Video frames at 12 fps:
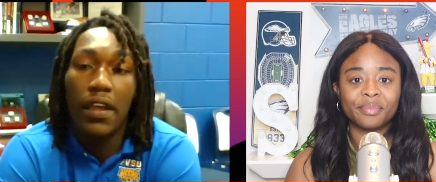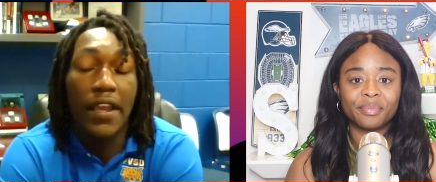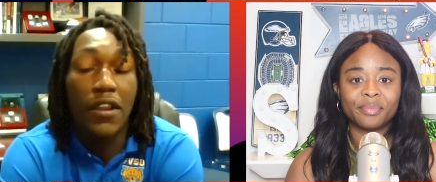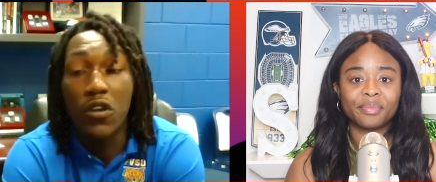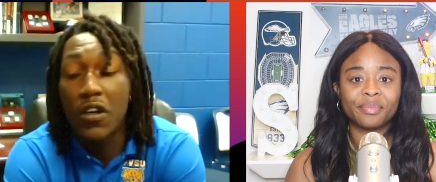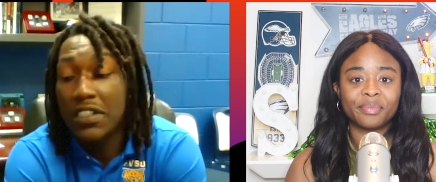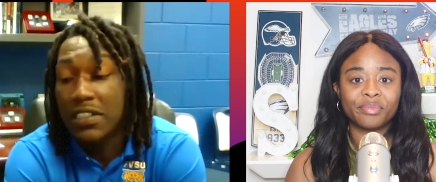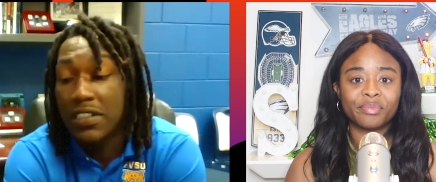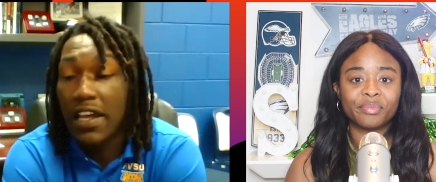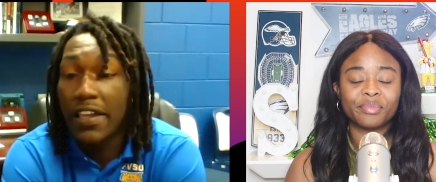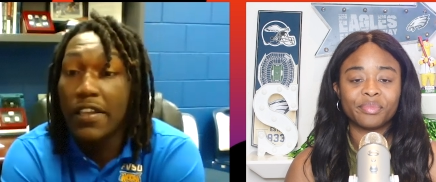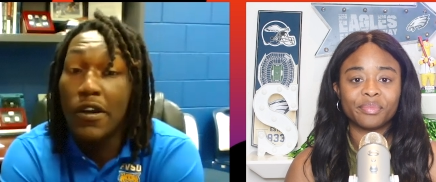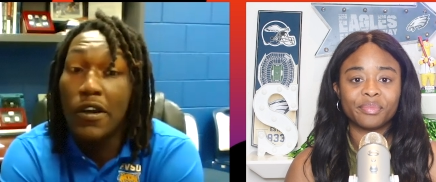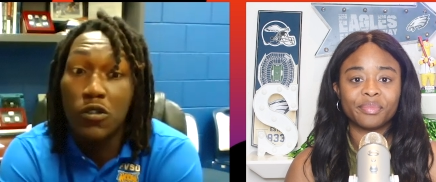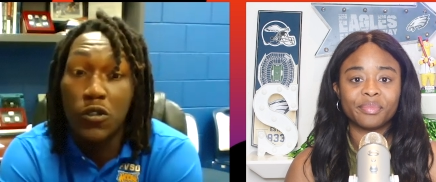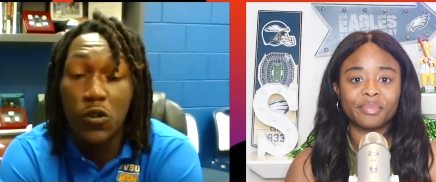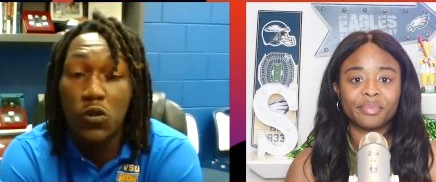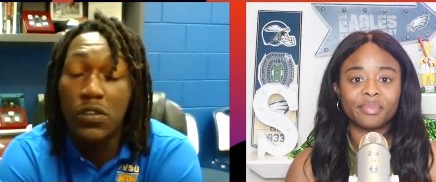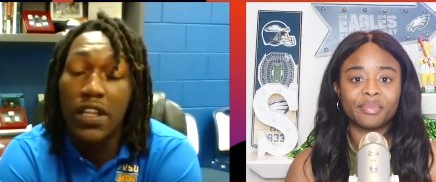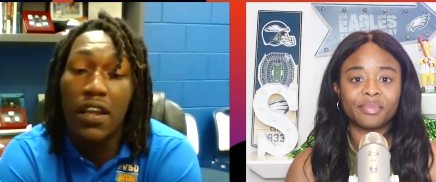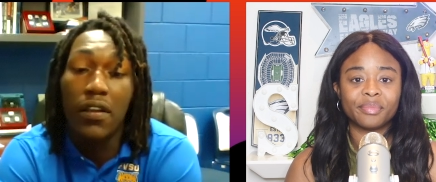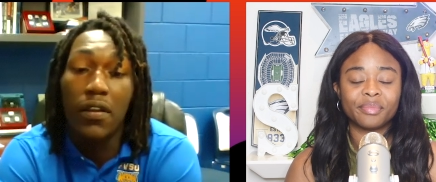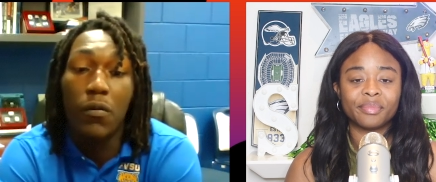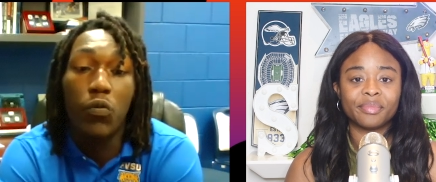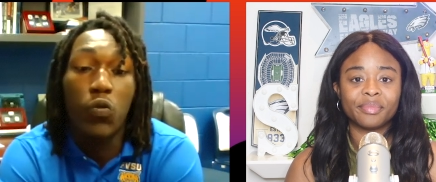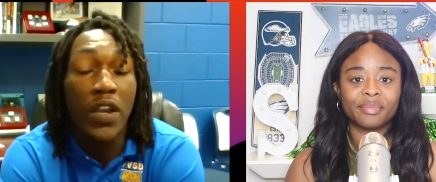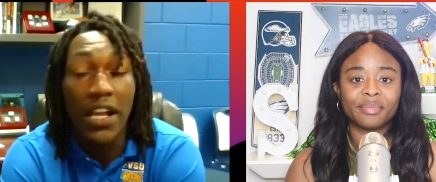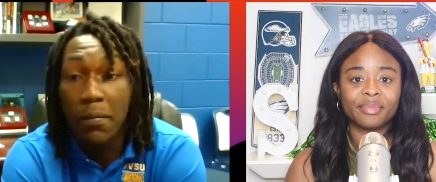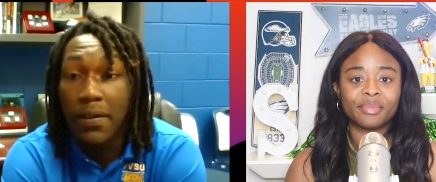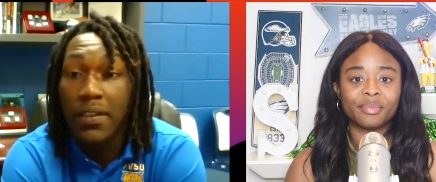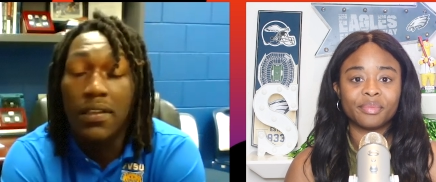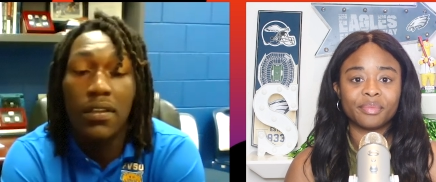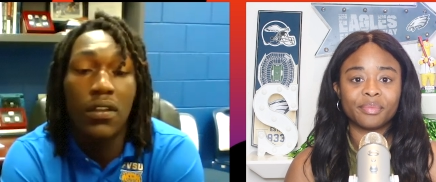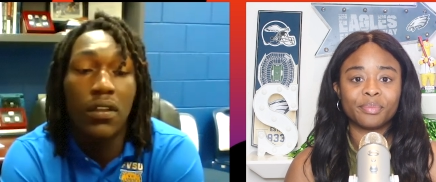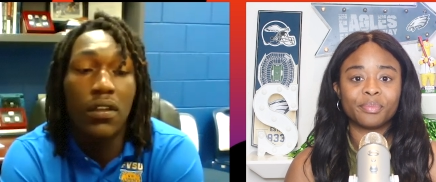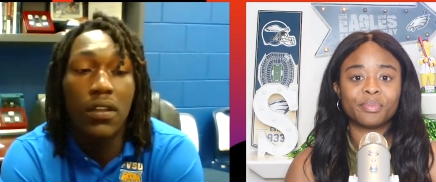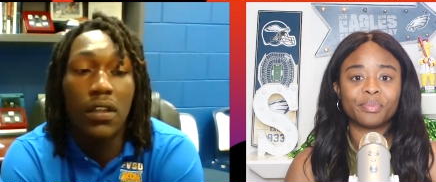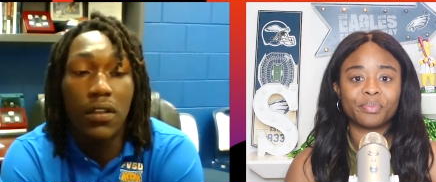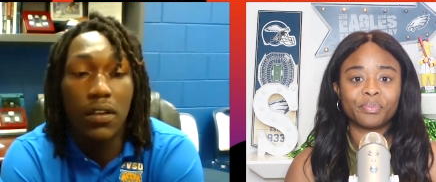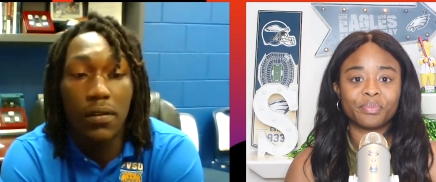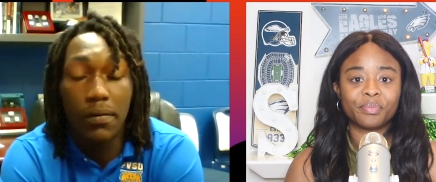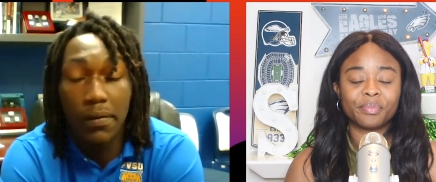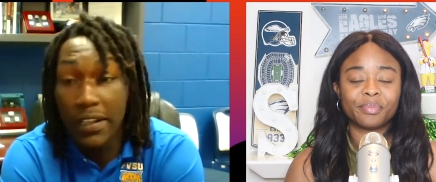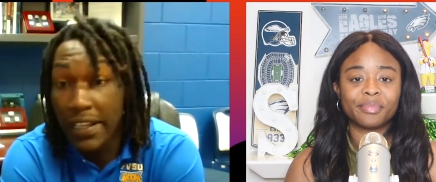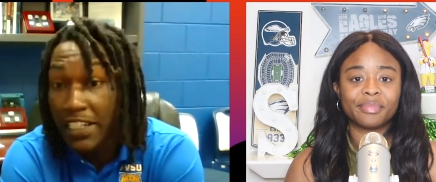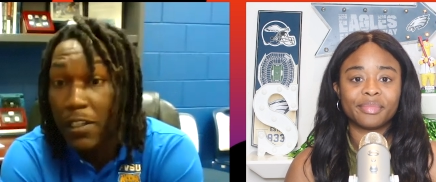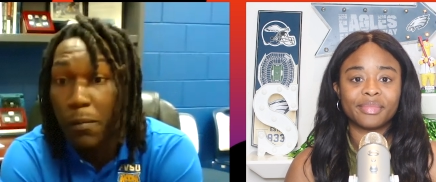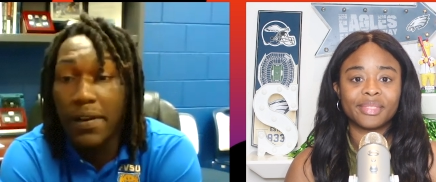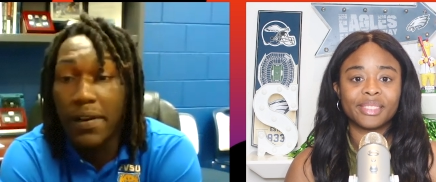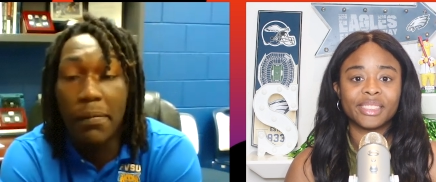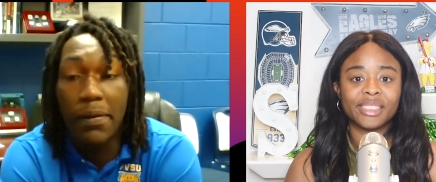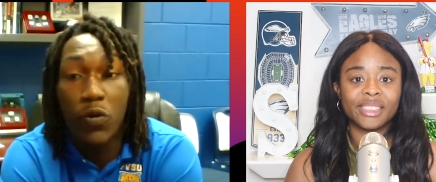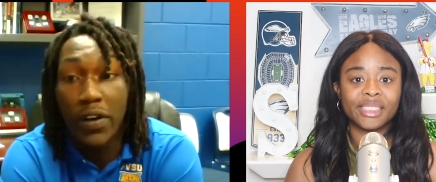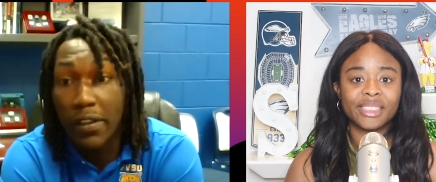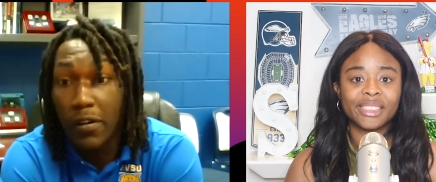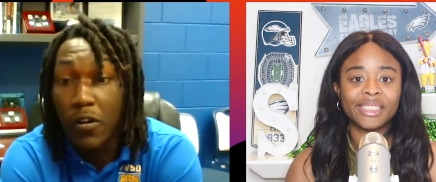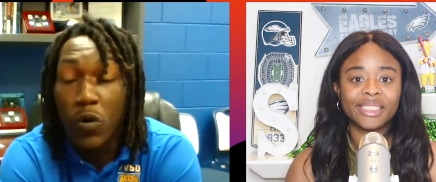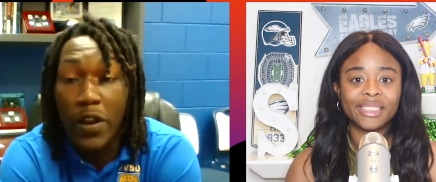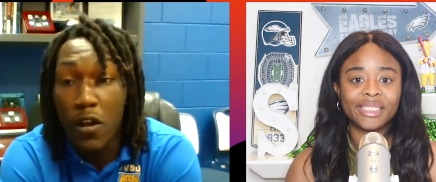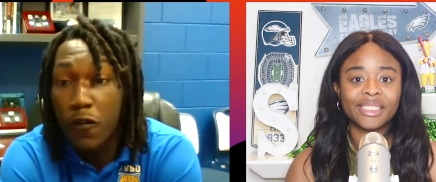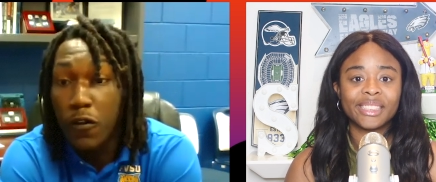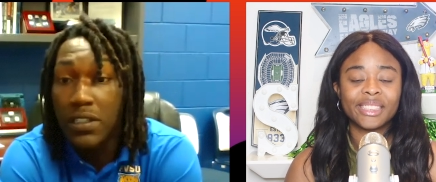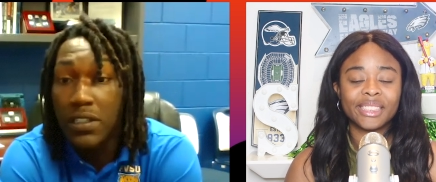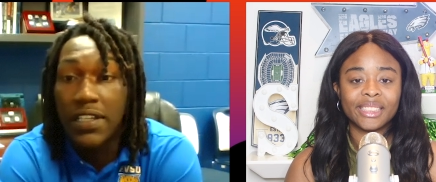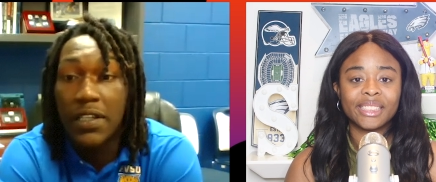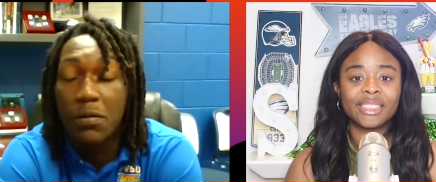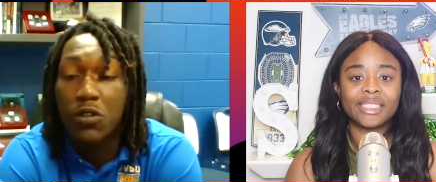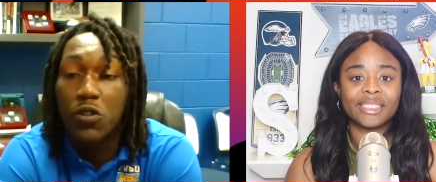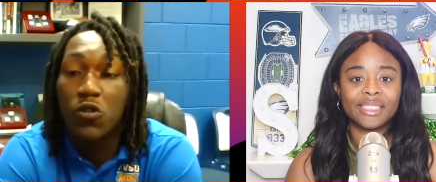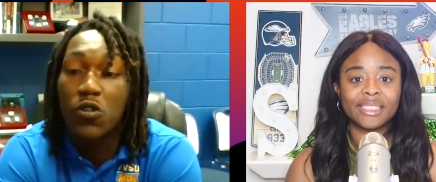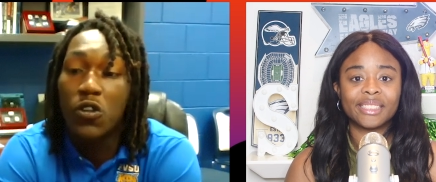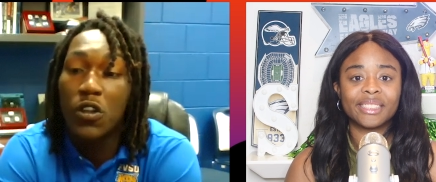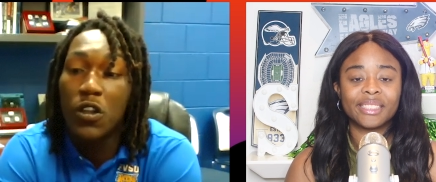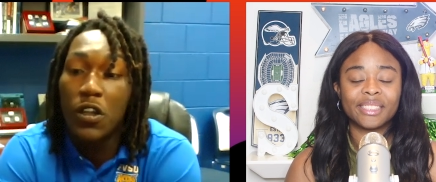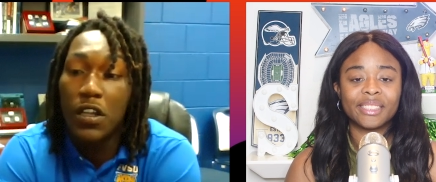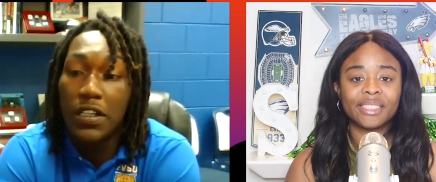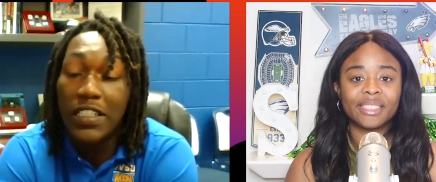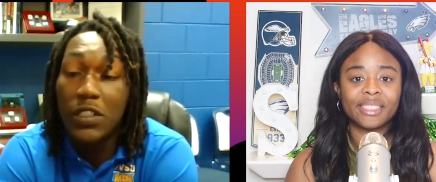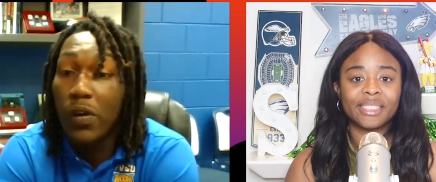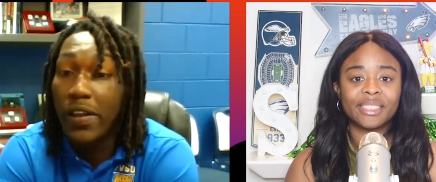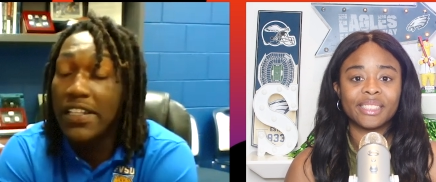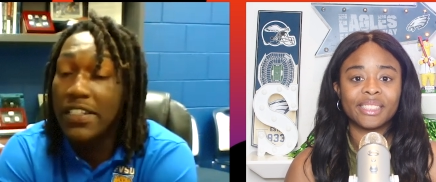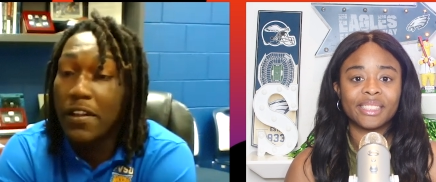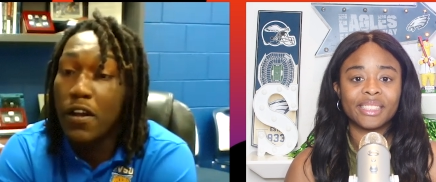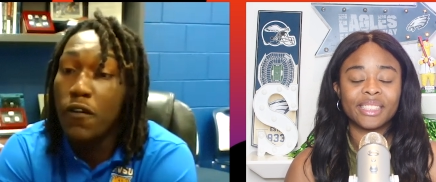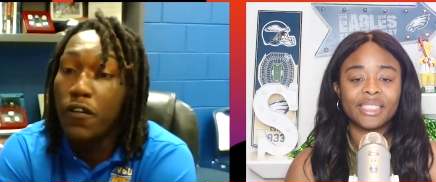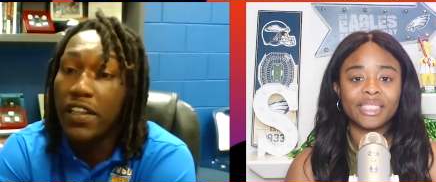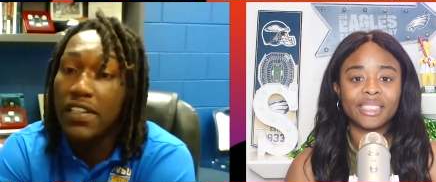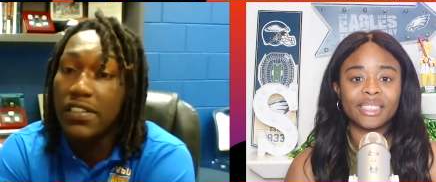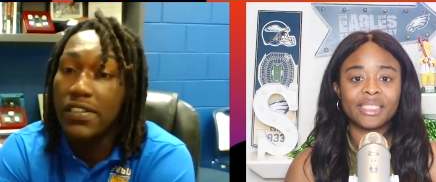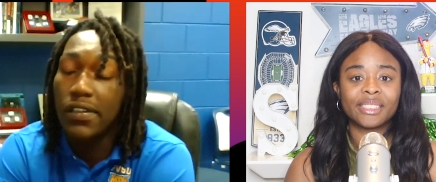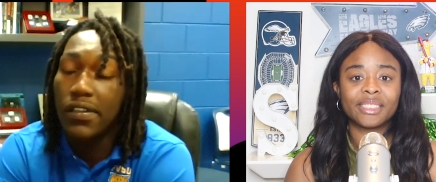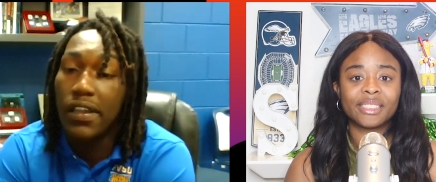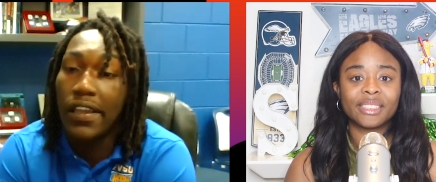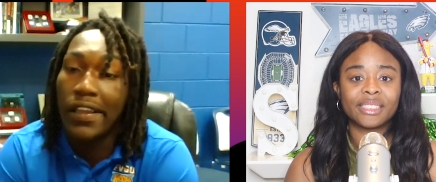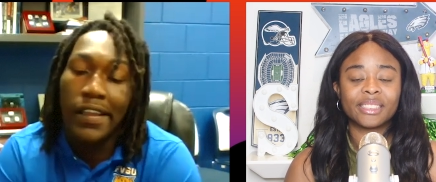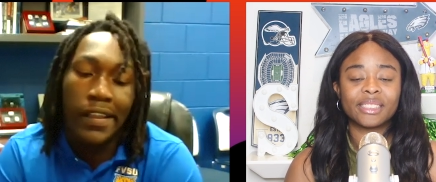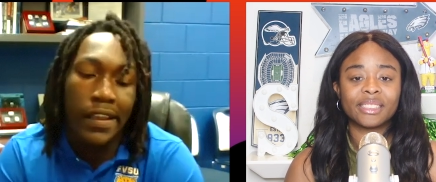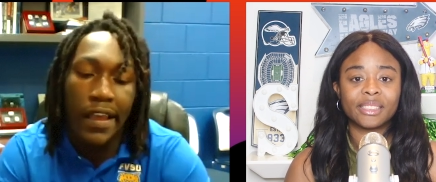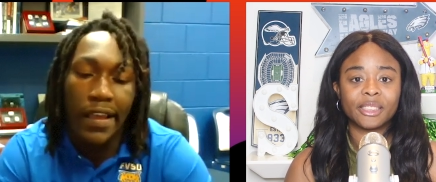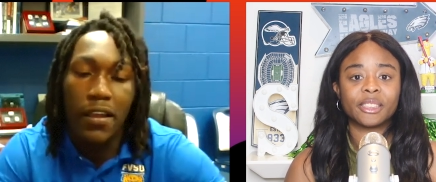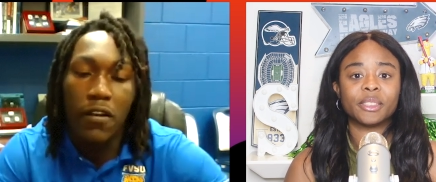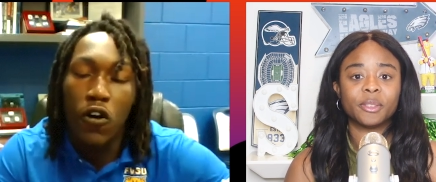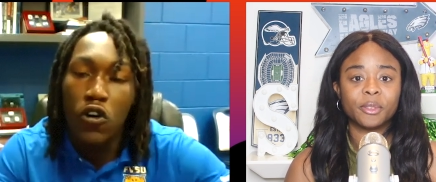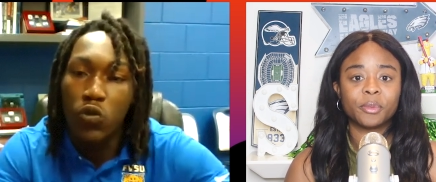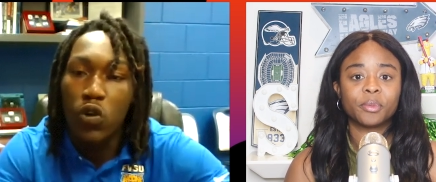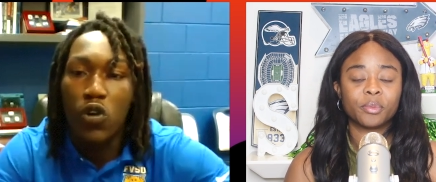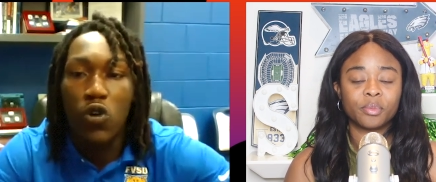Speaker 1: And on the other side, he also showed that you got to be disciplined and be ready to go down for the team. So just with his confidence, it like evolves around the